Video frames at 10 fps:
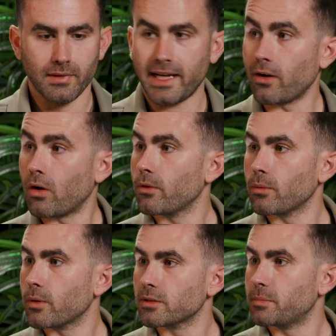and all the
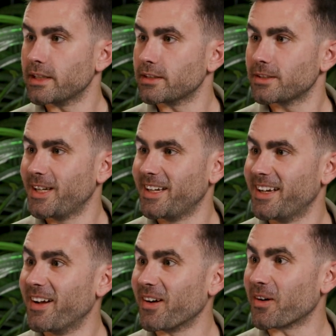world's best
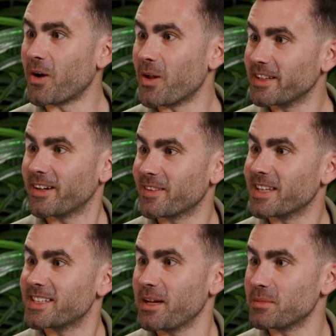are all there at the
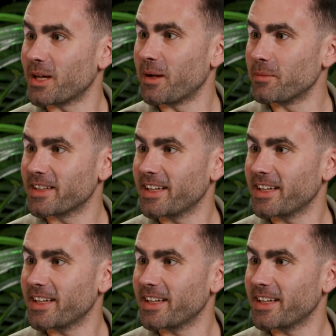same time. Like